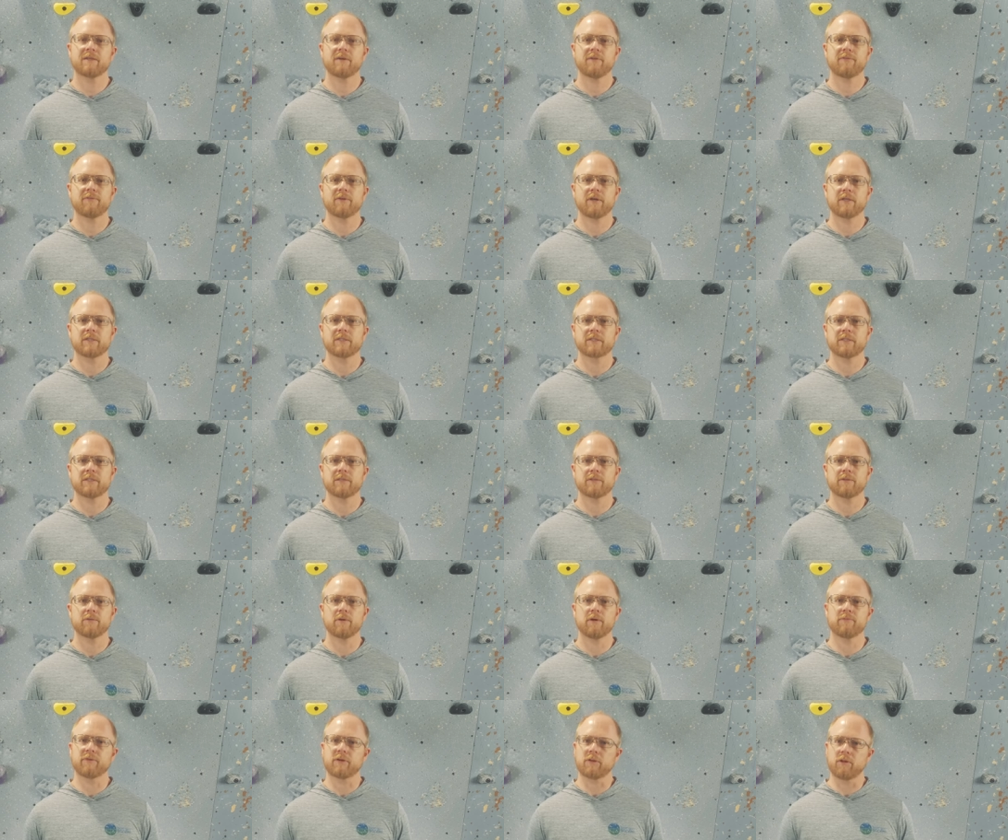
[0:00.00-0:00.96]

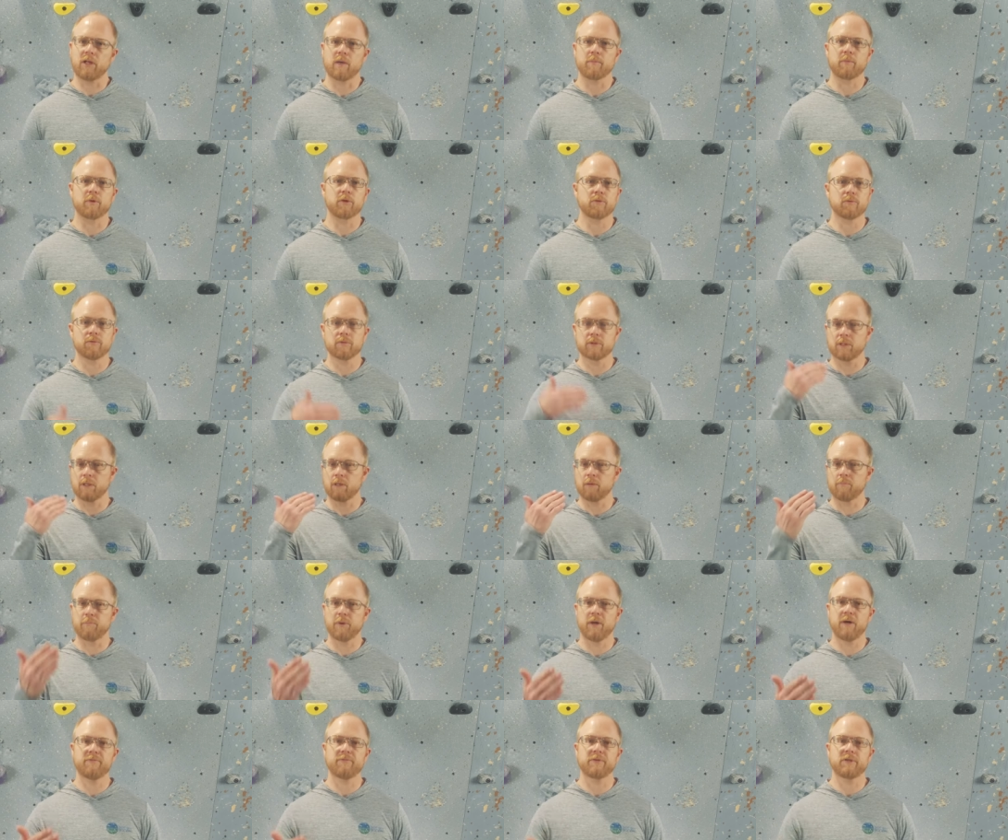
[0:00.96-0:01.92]
self-rescue of a climber who's
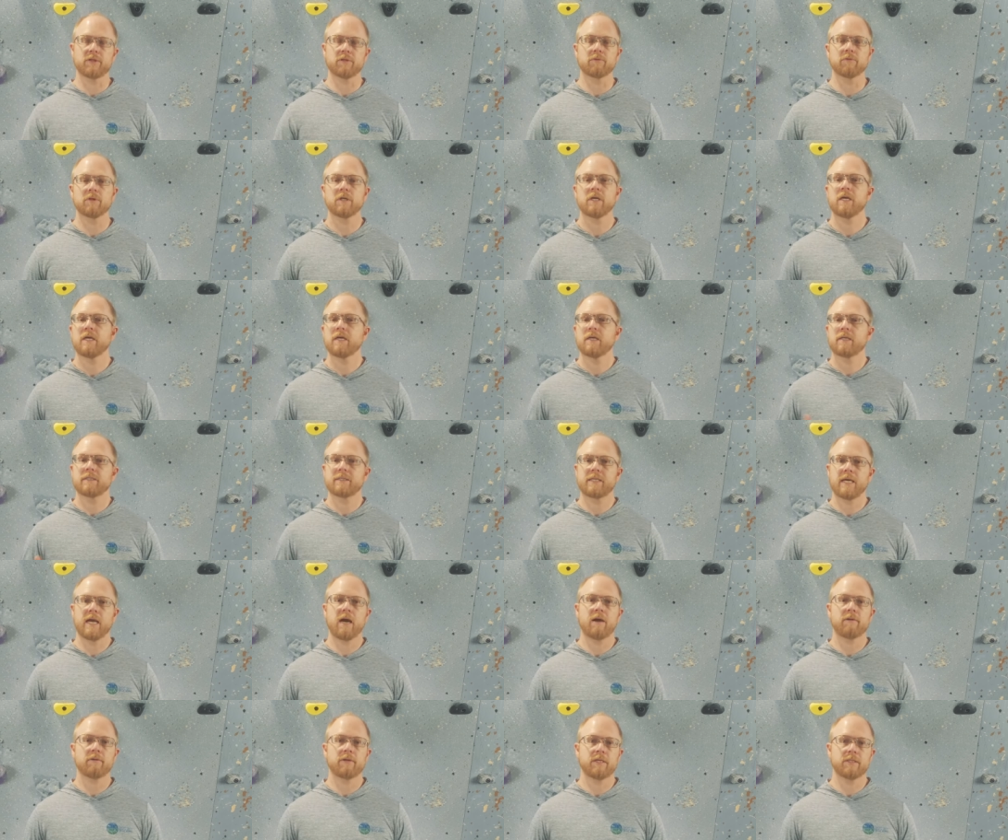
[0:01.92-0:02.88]
above you
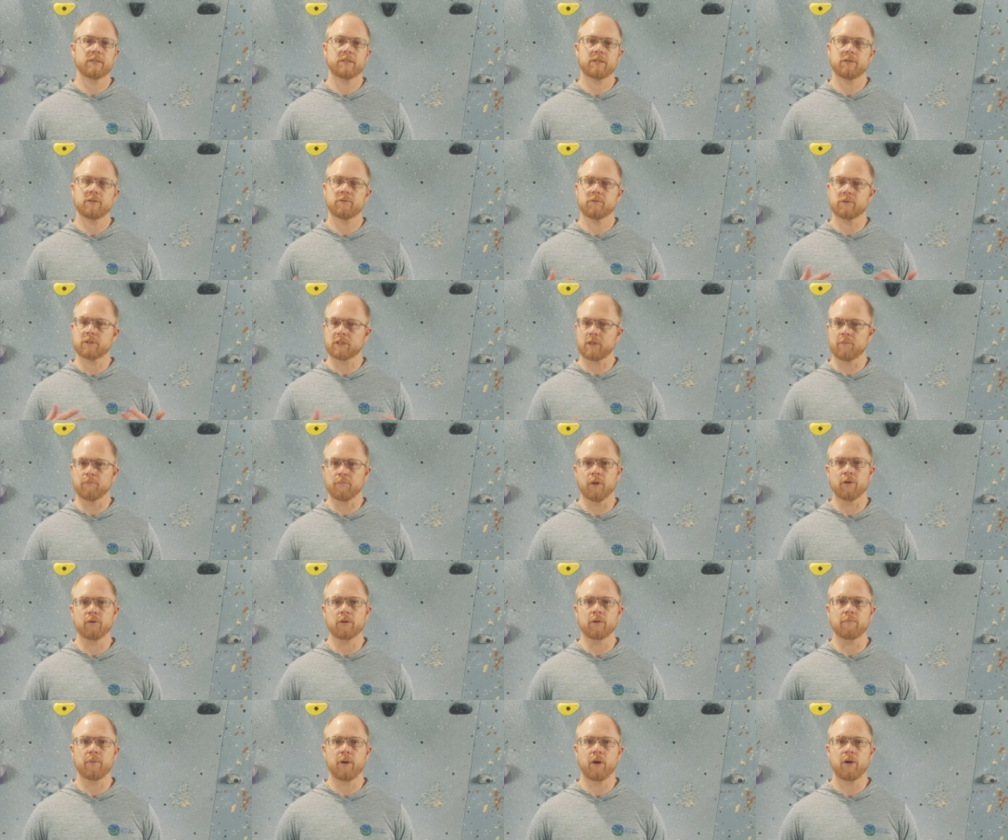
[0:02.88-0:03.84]
down into its
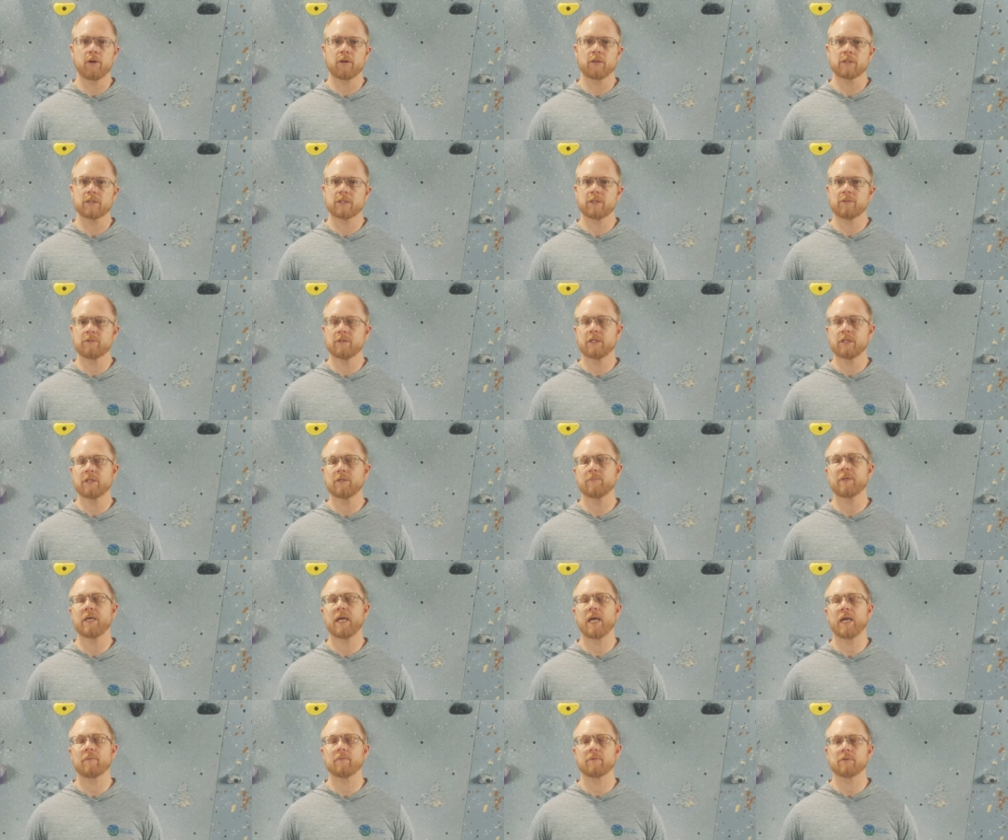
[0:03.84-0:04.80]
component parts, you need to
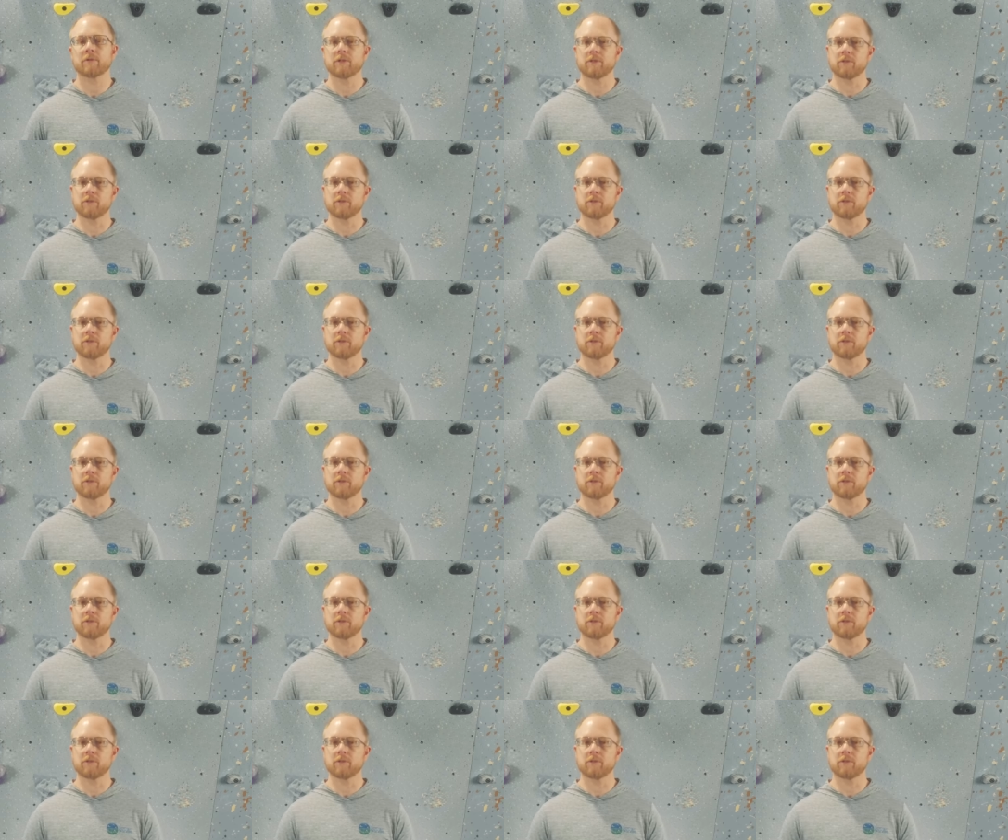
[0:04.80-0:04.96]
be able